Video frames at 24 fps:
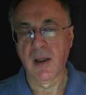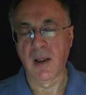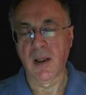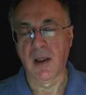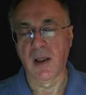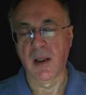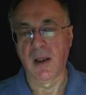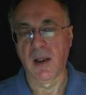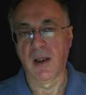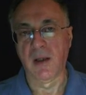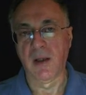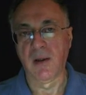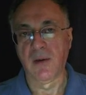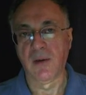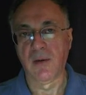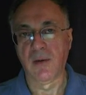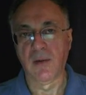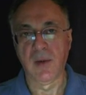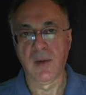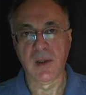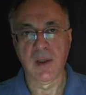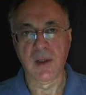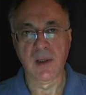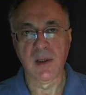And
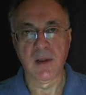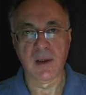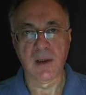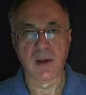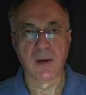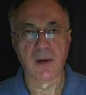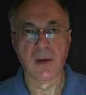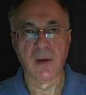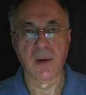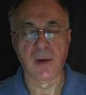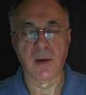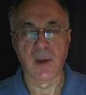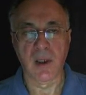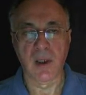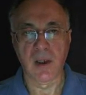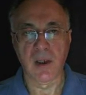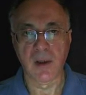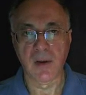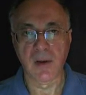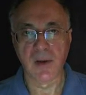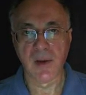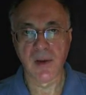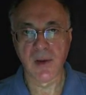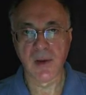within that core
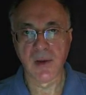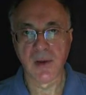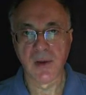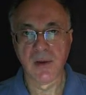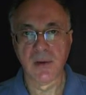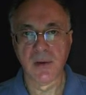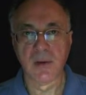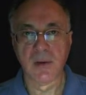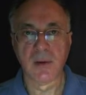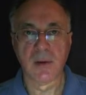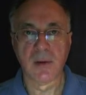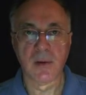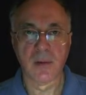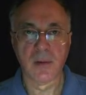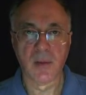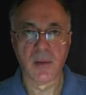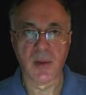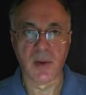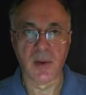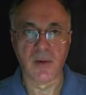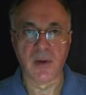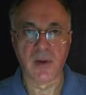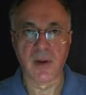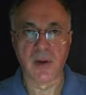radius,
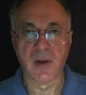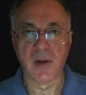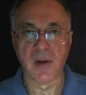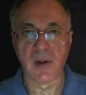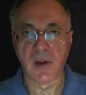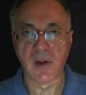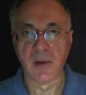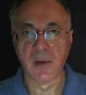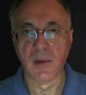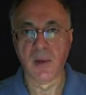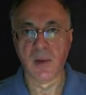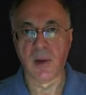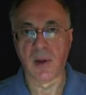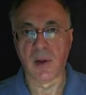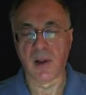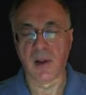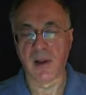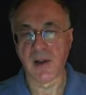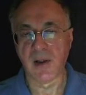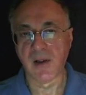profile is more